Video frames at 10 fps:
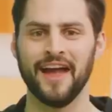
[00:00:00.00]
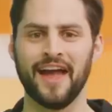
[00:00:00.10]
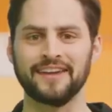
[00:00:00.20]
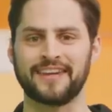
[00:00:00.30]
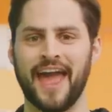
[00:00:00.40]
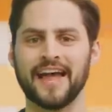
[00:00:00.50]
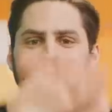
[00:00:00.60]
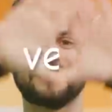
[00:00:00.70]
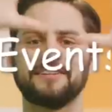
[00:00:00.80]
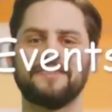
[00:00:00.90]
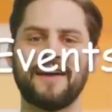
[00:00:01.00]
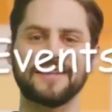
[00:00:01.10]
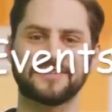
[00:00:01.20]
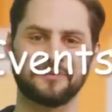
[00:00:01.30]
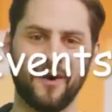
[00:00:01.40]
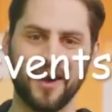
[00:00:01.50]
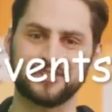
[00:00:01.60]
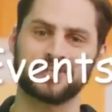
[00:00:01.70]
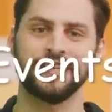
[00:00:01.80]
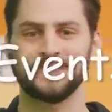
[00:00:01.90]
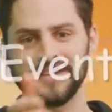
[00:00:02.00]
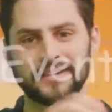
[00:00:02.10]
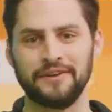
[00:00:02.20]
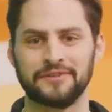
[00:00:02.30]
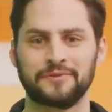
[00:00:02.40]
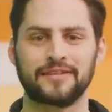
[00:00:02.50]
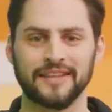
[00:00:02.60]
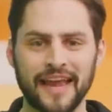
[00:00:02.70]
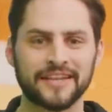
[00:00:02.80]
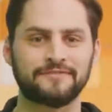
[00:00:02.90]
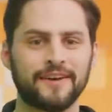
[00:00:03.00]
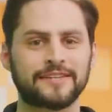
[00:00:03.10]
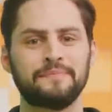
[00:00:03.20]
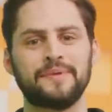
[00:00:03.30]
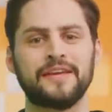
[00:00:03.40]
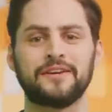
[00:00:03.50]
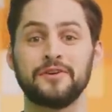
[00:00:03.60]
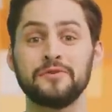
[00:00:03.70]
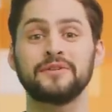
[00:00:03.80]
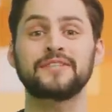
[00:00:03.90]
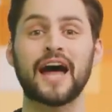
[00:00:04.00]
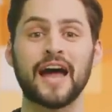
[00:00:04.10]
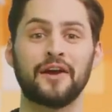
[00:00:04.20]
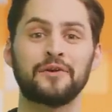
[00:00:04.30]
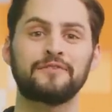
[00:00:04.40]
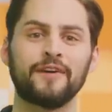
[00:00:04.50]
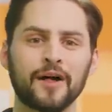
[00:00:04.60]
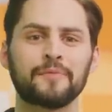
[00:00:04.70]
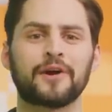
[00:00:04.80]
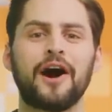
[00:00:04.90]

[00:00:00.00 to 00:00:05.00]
And Cancelled Events Watch continues with the latest victim being Google's I.O. developer